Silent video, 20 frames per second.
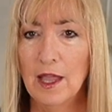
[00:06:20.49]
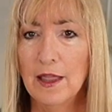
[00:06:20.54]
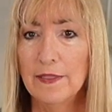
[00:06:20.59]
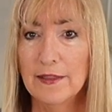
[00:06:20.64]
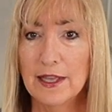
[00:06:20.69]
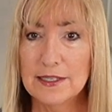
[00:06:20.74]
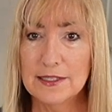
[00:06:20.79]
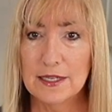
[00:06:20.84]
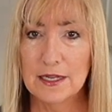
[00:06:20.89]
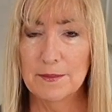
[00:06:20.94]

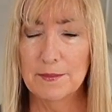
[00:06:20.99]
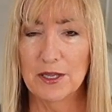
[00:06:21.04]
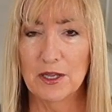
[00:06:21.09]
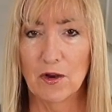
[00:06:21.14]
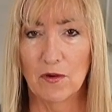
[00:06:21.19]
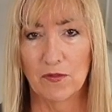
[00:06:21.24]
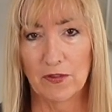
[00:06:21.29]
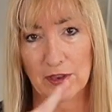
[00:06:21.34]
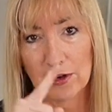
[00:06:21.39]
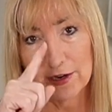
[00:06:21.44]
That's hubby
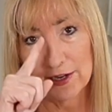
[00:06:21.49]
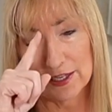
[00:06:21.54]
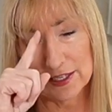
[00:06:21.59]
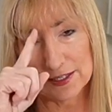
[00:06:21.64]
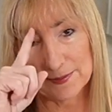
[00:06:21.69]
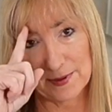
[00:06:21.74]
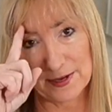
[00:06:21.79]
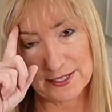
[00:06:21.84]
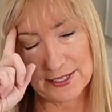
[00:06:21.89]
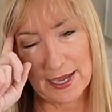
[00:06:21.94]
over there. He's
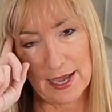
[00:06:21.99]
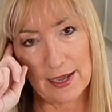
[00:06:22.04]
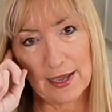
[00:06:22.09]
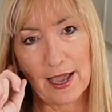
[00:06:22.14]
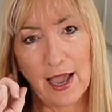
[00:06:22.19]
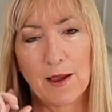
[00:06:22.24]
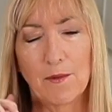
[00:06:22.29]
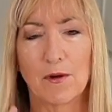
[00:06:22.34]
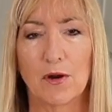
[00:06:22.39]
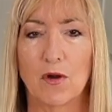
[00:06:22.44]
my tech
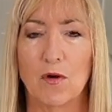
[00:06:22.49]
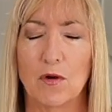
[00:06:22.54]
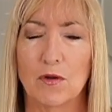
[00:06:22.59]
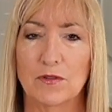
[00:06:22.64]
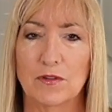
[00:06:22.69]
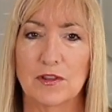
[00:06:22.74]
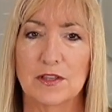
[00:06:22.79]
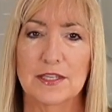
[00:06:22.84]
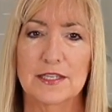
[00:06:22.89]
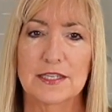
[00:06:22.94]
guy. We're going
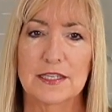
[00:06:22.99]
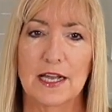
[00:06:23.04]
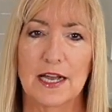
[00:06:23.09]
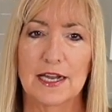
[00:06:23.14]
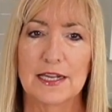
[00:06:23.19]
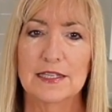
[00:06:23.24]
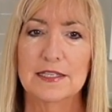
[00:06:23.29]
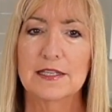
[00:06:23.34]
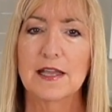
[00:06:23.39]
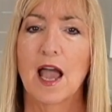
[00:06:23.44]
through the
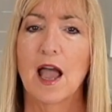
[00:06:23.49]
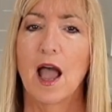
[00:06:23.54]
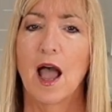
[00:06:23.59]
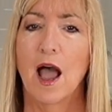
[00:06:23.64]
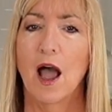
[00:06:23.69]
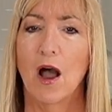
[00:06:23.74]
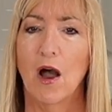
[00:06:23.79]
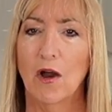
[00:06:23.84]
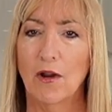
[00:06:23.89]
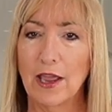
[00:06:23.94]
slides.
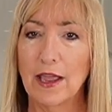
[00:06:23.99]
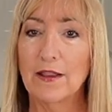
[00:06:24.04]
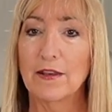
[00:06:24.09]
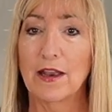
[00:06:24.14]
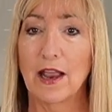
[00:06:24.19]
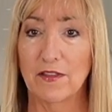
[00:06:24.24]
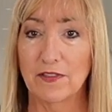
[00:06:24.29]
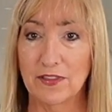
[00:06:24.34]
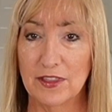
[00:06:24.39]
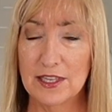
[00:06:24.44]
Okay,
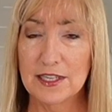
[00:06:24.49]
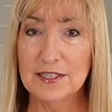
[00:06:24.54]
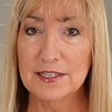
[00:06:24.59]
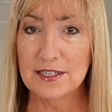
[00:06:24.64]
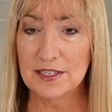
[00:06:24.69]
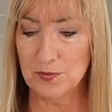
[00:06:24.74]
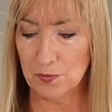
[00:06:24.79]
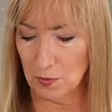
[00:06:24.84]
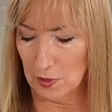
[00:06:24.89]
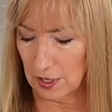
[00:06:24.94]
now this
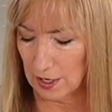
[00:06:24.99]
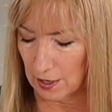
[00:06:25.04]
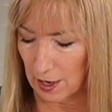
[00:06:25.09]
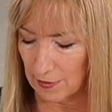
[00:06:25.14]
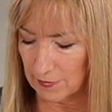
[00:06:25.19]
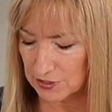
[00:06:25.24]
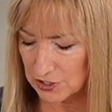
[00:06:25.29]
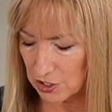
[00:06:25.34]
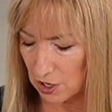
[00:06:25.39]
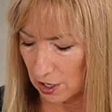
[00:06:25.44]
is what I
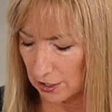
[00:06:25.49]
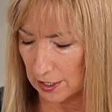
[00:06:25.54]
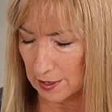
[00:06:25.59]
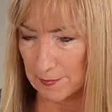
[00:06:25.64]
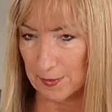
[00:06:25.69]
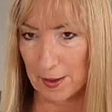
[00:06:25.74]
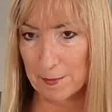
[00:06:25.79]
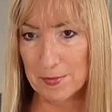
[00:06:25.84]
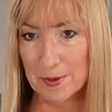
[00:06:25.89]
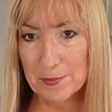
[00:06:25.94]
was talking
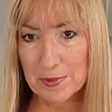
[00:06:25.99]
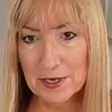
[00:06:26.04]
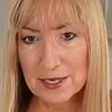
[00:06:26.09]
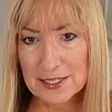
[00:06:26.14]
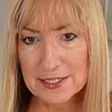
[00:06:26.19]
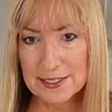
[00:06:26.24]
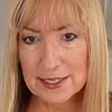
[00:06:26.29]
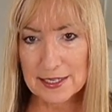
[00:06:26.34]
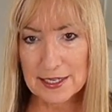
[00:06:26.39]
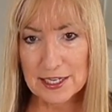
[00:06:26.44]
about. Remember I
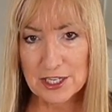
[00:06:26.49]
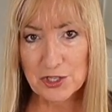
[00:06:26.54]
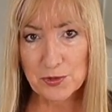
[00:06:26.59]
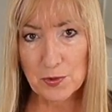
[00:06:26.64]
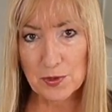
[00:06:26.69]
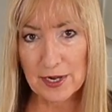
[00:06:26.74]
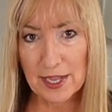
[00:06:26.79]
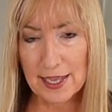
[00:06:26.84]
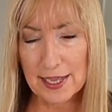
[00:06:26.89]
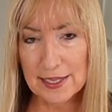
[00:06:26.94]
said each
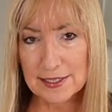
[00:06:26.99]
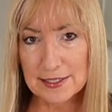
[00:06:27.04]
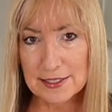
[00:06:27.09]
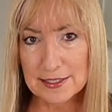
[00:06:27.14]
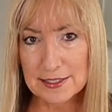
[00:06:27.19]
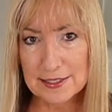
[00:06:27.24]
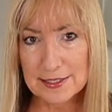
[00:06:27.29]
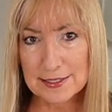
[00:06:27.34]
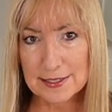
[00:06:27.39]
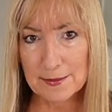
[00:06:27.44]
one has a
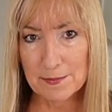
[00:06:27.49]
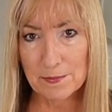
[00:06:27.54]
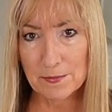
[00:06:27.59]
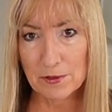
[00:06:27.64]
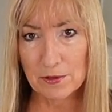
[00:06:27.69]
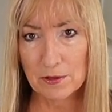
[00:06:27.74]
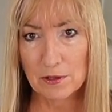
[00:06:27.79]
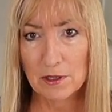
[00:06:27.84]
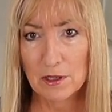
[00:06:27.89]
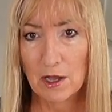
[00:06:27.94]

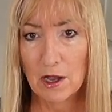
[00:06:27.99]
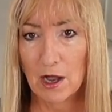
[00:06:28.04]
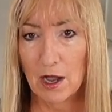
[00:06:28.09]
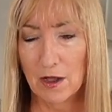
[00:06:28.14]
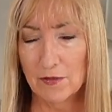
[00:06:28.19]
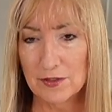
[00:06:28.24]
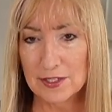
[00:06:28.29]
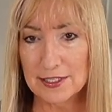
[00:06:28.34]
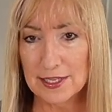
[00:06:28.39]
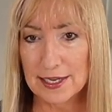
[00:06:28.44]
symbol
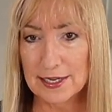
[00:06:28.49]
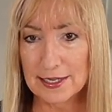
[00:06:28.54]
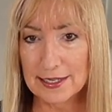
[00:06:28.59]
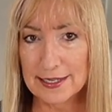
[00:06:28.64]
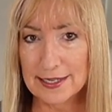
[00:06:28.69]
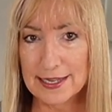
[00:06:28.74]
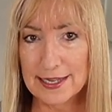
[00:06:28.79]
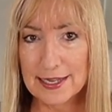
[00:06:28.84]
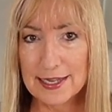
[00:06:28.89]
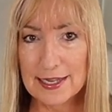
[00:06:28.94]
on the side, a
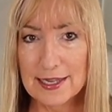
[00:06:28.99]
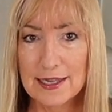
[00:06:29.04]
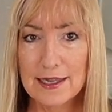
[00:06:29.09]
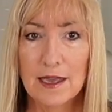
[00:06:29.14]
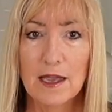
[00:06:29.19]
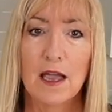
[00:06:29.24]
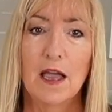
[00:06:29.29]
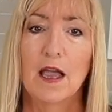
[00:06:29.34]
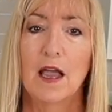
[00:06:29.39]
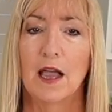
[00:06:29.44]
key?
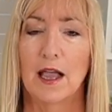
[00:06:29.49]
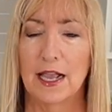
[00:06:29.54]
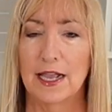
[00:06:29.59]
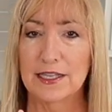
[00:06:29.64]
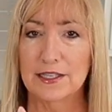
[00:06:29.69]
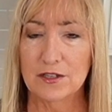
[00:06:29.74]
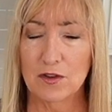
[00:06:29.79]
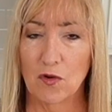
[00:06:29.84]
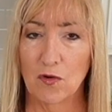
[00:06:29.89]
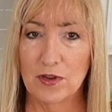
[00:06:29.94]

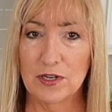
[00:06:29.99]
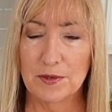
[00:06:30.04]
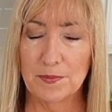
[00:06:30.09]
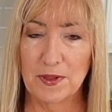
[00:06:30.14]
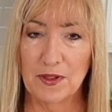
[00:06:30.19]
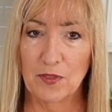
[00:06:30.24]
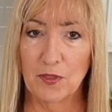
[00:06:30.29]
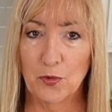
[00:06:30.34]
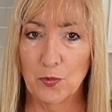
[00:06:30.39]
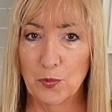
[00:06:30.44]
It's going to
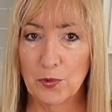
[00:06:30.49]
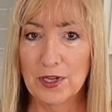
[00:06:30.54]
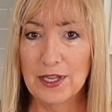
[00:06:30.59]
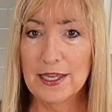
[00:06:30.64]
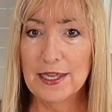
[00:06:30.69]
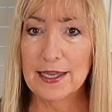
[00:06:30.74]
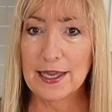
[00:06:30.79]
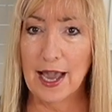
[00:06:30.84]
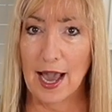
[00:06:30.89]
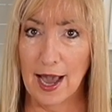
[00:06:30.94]
be
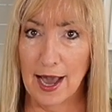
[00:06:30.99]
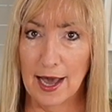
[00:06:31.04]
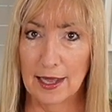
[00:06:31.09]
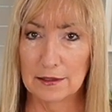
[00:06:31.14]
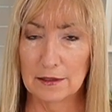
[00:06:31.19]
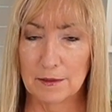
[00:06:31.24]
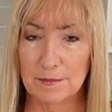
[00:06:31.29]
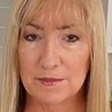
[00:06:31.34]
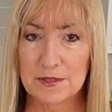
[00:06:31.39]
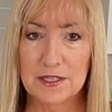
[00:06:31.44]
3
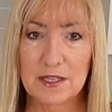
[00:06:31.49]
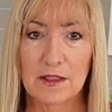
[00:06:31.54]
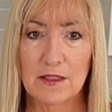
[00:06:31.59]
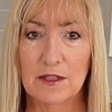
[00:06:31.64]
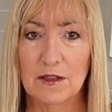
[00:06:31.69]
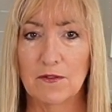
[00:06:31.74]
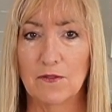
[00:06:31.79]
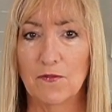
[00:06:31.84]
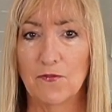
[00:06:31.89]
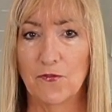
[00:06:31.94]
columns.
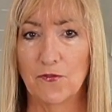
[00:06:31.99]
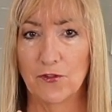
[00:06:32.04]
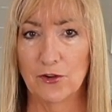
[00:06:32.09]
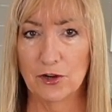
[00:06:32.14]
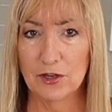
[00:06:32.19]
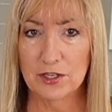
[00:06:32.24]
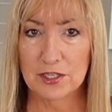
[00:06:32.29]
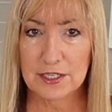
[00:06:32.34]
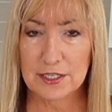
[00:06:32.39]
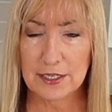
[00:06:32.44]
The
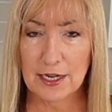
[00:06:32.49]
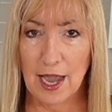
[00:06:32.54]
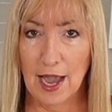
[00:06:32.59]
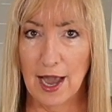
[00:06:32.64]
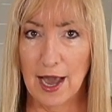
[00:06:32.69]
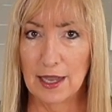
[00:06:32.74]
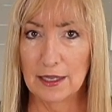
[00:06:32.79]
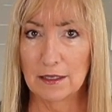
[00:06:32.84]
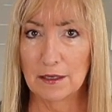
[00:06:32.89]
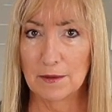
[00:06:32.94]
first
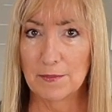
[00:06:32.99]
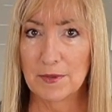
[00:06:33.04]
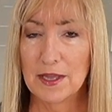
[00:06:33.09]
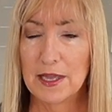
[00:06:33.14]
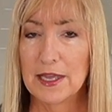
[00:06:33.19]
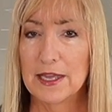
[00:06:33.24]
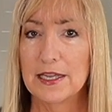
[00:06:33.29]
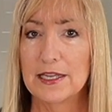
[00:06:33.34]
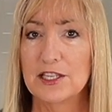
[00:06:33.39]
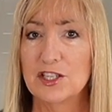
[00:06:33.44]
column
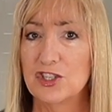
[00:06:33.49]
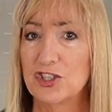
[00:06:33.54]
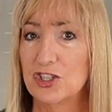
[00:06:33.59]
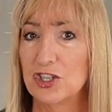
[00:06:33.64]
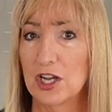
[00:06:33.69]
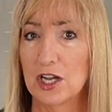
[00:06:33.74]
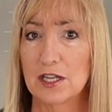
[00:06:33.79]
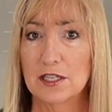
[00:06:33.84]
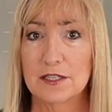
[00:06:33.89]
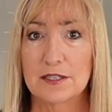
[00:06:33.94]
is
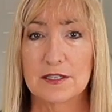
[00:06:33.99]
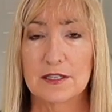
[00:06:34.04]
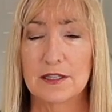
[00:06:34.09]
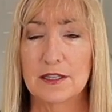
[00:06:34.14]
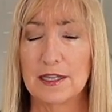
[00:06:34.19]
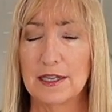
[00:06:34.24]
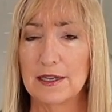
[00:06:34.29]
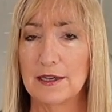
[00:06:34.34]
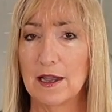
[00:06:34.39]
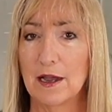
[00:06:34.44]
just
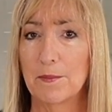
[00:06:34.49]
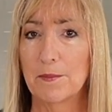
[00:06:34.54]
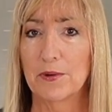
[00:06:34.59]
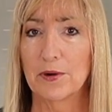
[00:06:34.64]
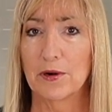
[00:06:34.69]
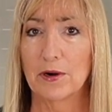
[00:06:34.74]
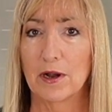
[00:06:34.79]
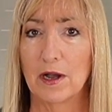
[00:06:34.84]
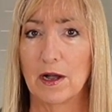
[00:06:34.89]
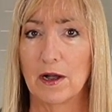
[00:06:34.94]
the
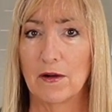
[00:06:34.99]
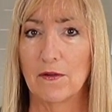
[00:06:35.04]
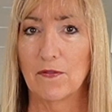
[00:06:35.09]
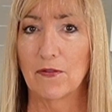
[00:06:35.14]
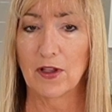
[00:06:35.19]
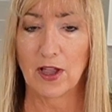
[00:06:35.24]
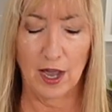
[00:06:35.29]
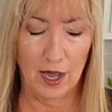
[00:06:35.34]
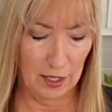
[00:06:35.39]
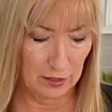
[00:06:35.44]
number of
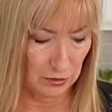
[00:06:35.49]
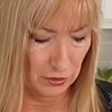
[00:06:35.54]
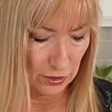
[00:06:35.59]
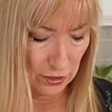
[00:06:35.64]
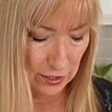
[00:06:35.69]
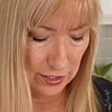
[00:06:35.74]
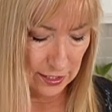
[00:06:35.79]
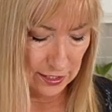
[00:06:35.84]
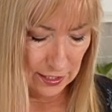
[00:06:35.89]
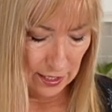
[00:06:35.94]

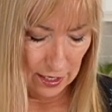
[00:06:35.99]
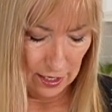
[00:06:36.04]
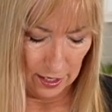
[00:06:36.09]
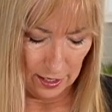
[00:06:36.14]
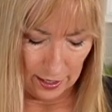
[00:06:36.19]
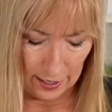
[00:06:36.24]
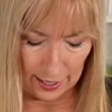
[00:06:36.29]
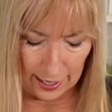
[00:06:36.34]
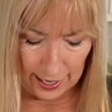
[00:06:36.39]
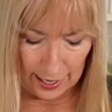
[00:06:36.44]
colors,
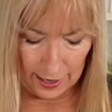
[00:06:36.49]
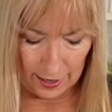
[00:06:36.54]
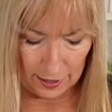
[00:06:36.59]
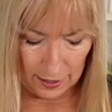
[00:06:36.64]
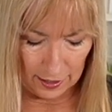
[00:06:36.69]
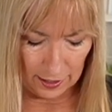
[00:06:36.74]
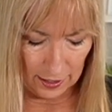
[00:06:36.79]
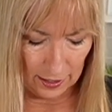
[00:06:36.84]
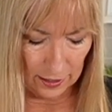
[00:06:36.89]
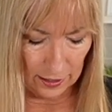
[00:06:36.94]
and
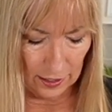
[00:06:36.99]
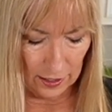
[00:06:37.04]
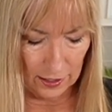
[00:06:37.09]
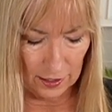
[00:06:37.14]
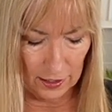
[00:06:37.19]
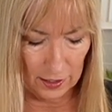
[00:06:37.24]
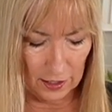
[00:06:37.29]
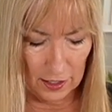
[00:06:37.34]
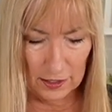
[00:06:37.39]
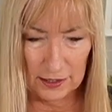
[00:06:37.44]

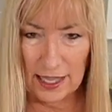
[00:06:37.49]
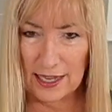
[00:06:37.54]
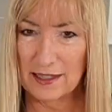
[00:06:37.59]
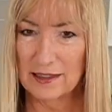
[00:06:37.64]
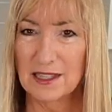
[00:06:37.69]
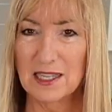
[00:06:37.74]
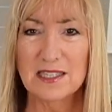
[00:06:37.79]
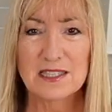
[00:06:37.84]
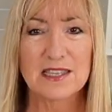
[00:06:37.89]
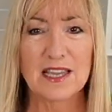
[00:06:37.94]
like
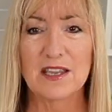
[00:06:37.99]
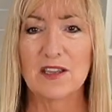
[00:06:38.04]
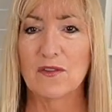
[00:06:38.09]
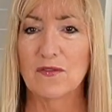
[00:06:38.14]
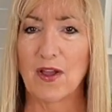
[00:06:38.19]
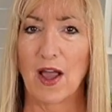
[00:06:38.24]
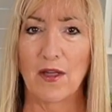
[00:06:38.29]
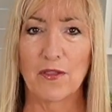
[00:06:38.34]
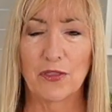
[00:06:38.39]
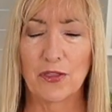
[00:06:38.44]
let's say you've
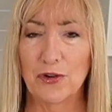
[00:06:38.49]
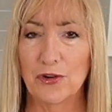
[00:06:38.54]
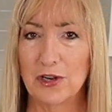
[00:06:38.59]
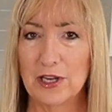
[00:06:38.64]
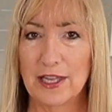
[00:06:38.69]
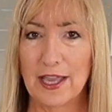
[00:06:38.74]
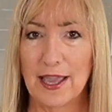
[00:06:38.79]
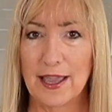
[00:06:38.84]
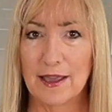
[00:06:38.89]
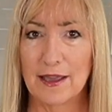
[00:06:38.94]
got
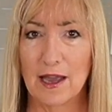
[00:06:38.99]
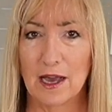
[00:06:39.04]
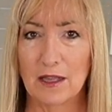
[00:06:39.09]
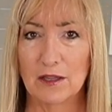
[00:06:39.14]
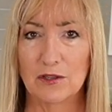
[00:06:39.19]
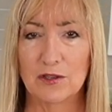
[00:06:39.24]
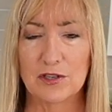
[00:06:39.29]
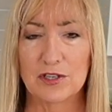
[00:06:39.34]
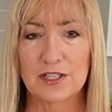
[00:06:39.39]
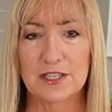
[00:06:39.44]
38
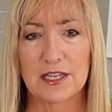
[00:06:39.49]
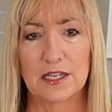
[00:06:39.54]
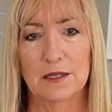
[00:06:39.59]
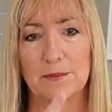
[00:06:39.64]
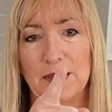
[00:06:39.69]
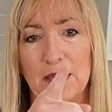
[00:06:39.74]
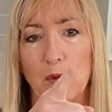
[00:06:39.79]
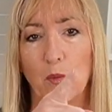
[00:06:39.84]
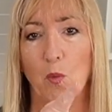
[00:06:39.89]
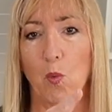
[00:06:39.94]
colors, it'll
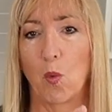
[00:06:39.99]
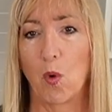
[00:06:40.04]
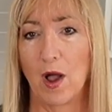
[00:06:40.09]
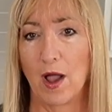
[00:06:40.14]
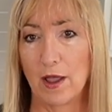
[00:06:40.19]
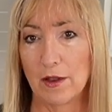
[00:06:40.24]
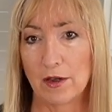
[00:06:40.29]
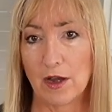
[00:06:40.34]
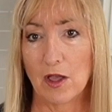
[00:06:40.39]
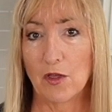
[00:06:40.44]
be
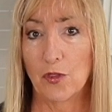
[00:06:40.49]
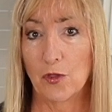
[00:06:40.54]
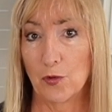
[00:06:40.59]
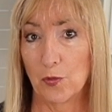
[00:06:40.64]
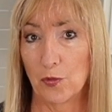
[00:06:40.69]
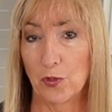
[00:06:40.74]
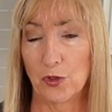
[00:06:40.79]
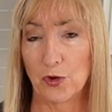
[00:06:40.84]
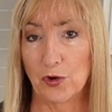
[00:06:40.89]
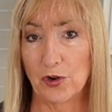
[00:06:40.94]
1 through
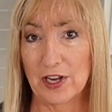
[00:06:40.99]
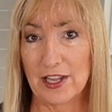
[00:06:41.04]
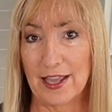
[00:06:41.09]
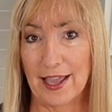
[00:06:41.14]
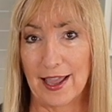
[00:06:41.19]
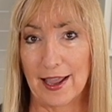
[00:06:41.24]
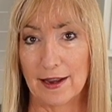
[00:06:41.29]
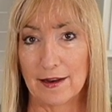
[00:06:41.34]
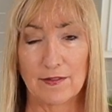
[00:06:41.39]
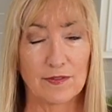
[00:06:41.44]

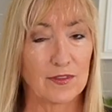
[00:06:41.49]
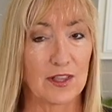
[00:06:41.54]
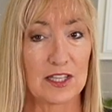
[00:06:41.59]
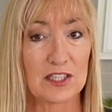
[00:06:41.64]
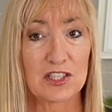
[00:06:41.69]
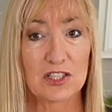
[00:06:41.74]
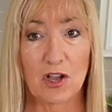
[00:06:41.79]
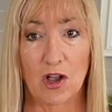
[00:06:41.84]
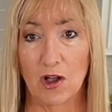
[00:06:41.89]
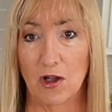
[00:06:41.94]
38.
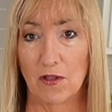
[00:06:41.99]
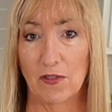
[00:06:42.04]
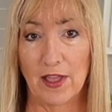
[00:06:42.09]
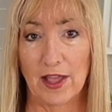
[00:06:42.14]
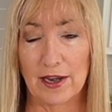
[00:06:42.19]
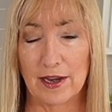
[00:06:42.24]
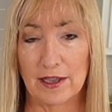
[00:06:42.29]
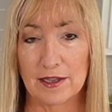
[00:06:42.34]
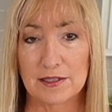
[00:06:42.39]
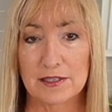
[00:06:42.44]
That's all
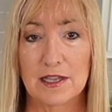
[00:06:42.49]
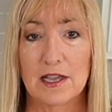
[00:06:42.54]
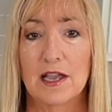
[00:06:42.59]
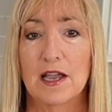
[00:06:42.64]
that is.